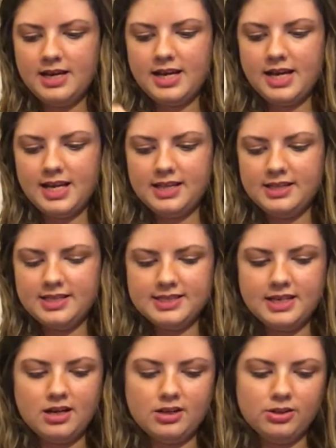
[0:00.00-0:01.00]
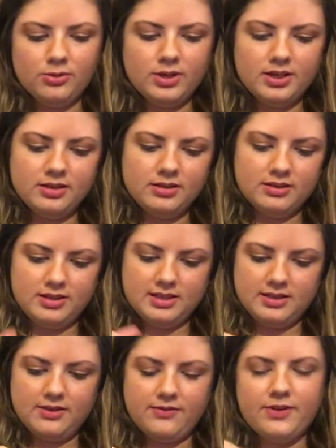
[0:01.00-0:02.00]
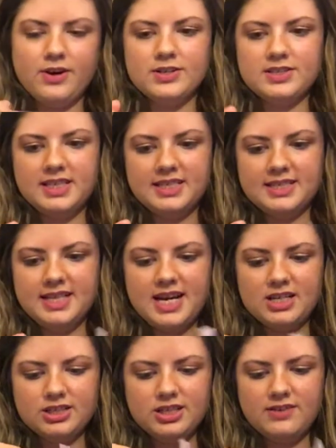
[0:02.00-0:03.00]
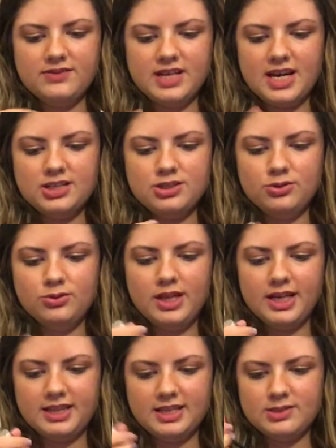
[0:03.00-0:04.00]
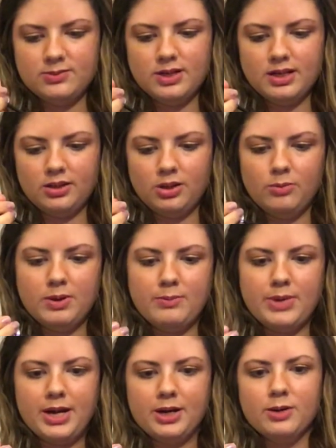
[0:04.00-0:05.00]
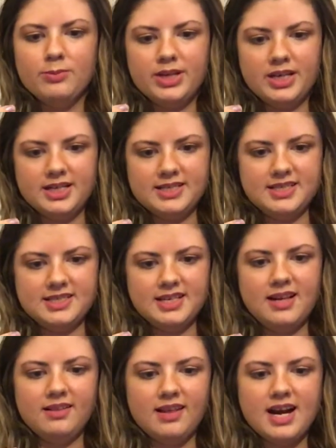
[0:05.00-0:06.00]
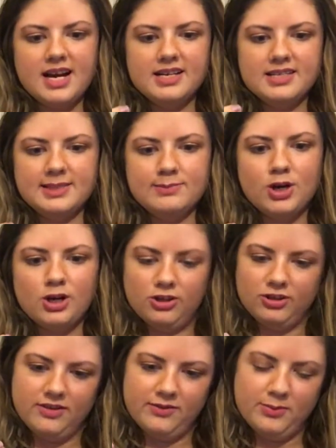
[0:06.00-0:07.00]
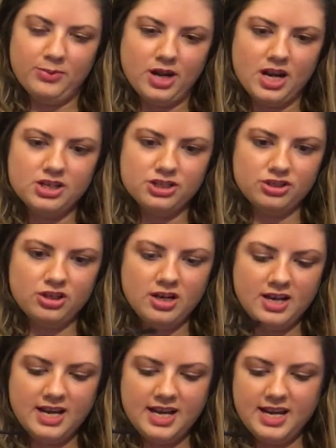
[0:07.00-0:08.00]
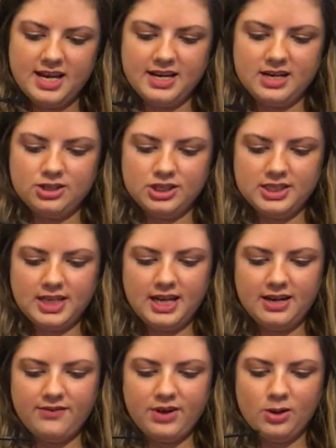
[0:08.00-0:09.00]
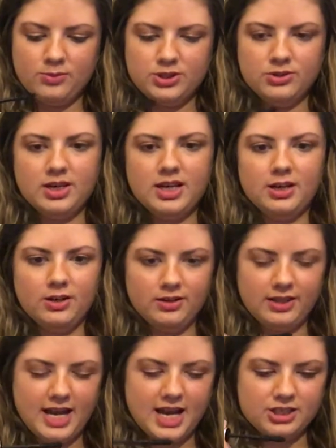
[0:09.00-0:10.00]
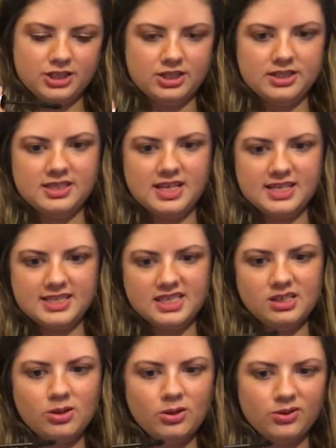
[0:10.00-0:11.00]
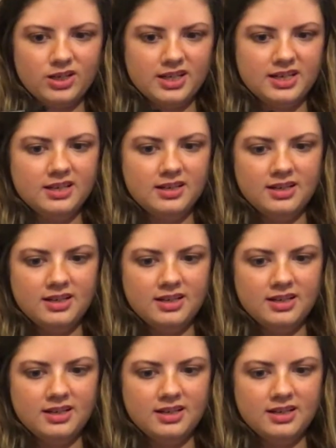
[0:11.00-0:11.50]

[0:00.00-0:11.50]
And this other one, the Falsies Lash Lift, I do like this one a little bit better because it's a lot smaller of a brush, and it just kind of helps you get your lashes nice and coated.